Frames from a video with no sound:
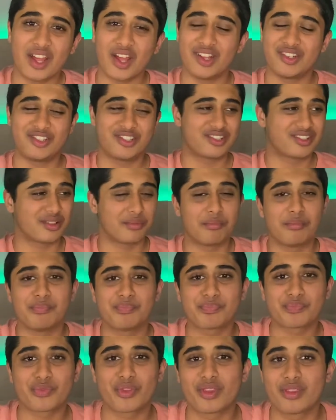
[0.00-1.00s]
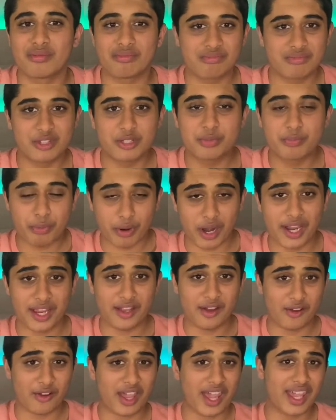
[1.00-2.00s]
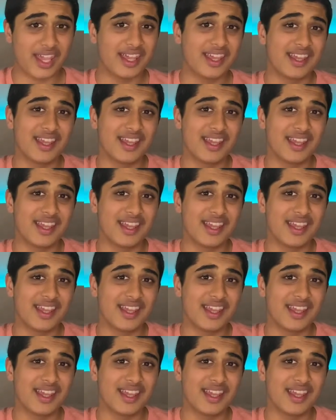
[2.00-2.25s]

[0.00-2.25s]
just some spray, okay?